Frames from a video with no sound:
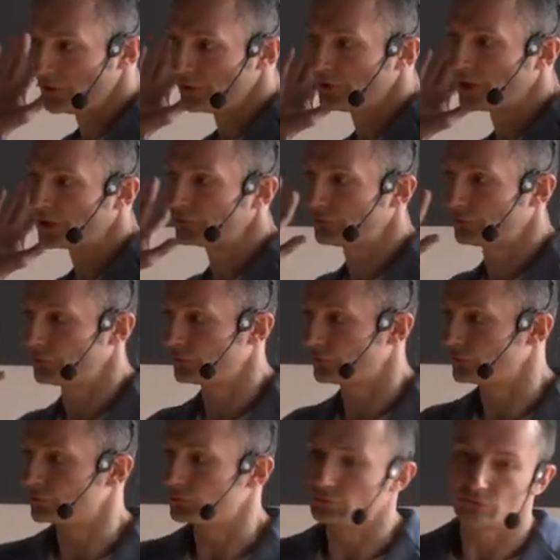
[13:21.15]
next
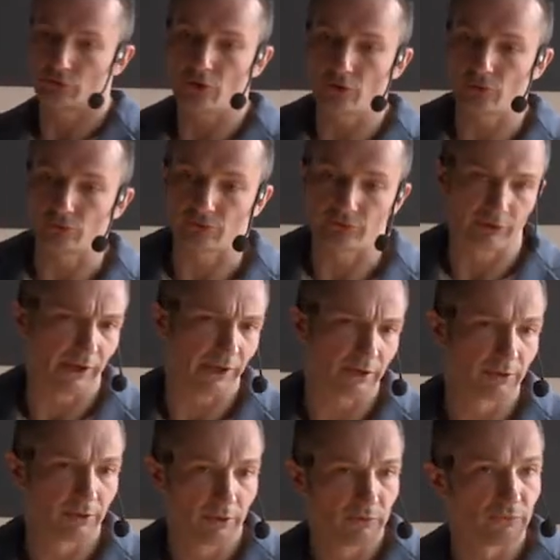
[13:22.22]
to roads
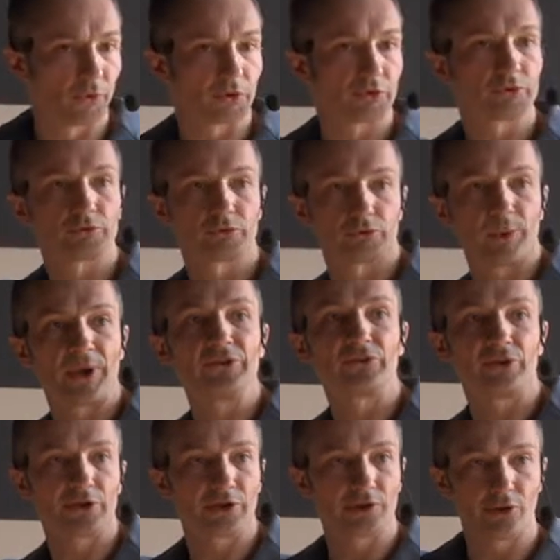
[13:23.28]
like for 20
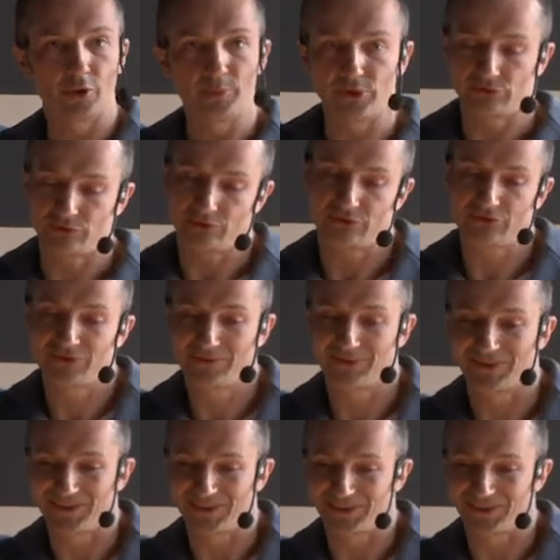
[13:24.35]
kilometers.